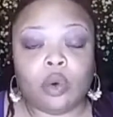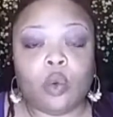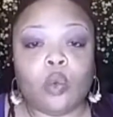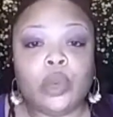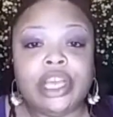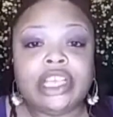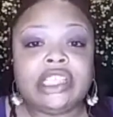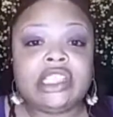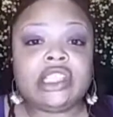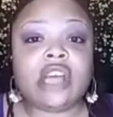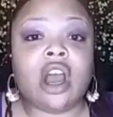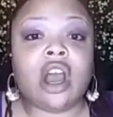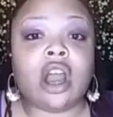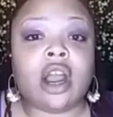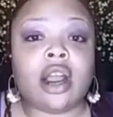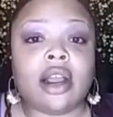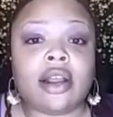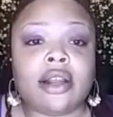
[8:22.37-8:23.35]
We
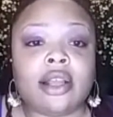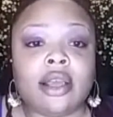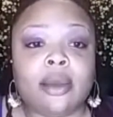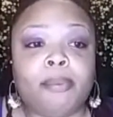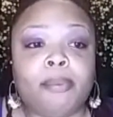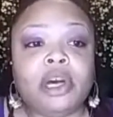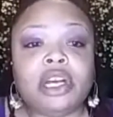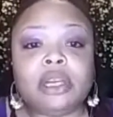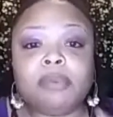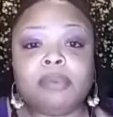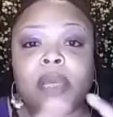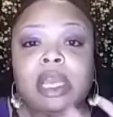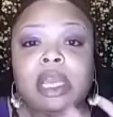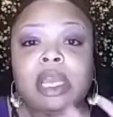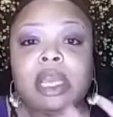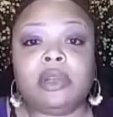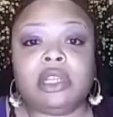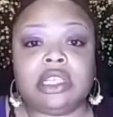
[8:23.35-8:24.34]
start putting
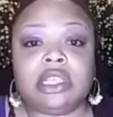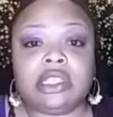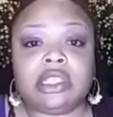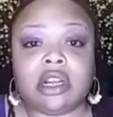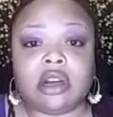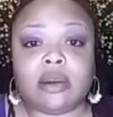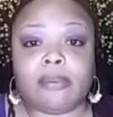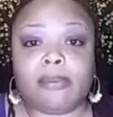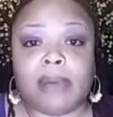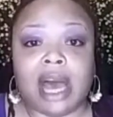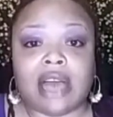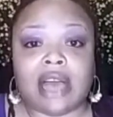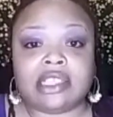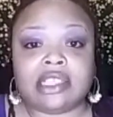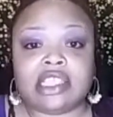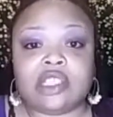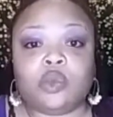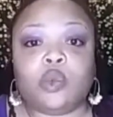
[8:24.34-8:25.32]
people in certain
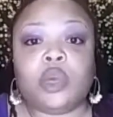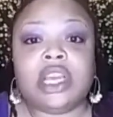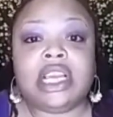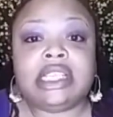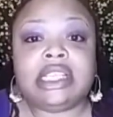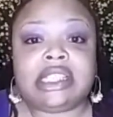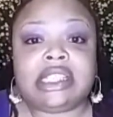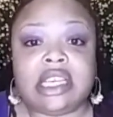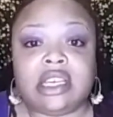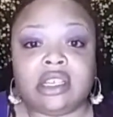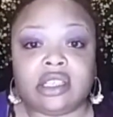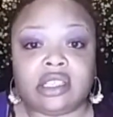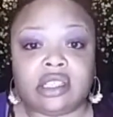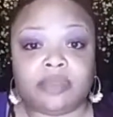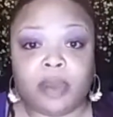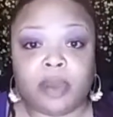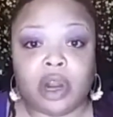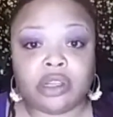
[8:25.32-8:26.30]
boxes. We see a
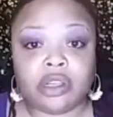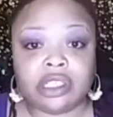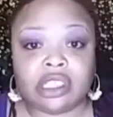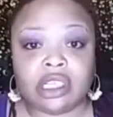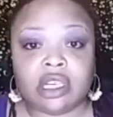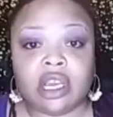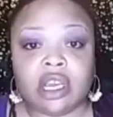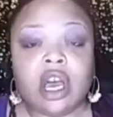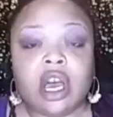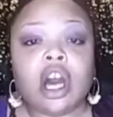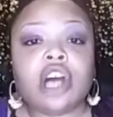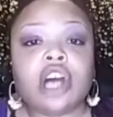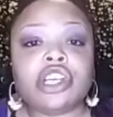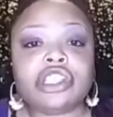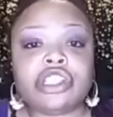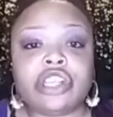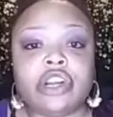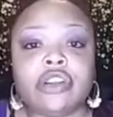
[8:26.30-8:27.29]
person
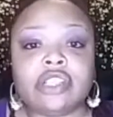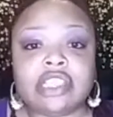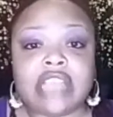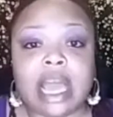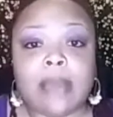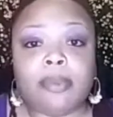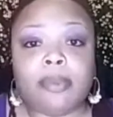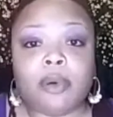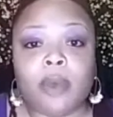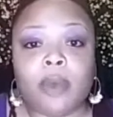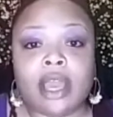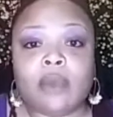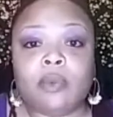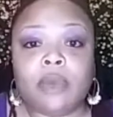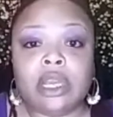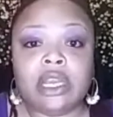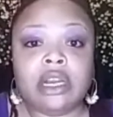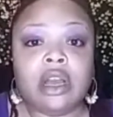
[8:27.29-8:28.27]
a certain type of way.
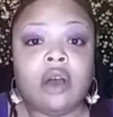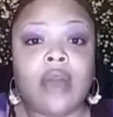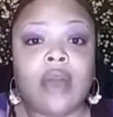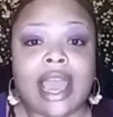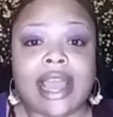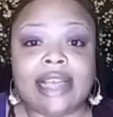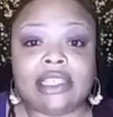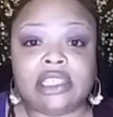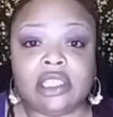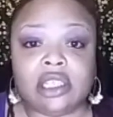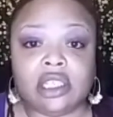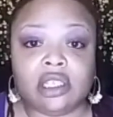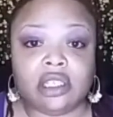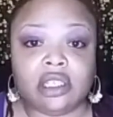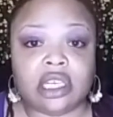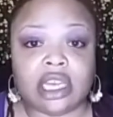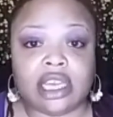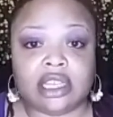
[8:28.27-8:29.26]
We don't actually
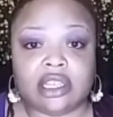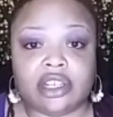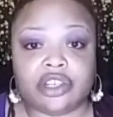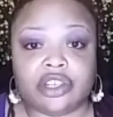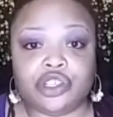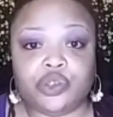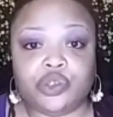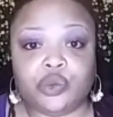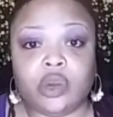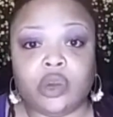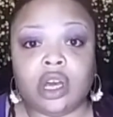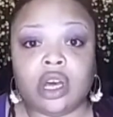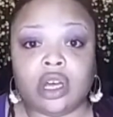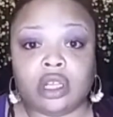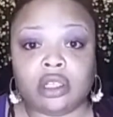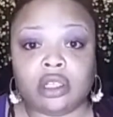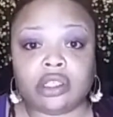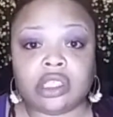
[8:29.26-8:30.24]
look at their true
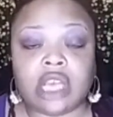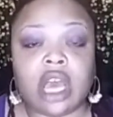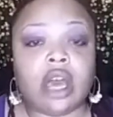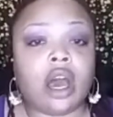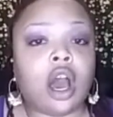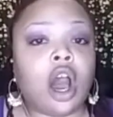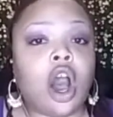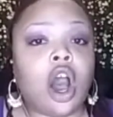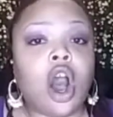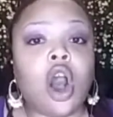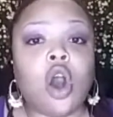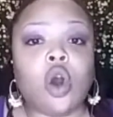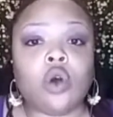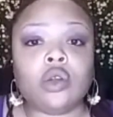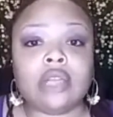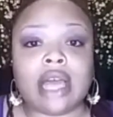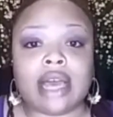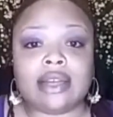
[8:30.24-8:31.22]
colors a
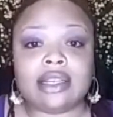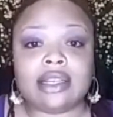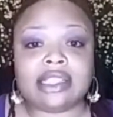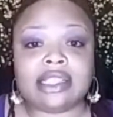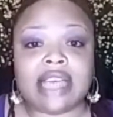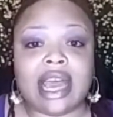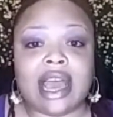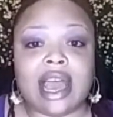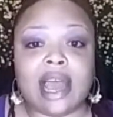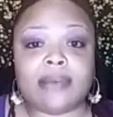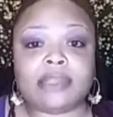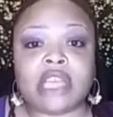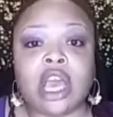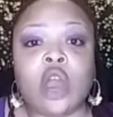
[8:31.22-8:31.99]
whole lot of times.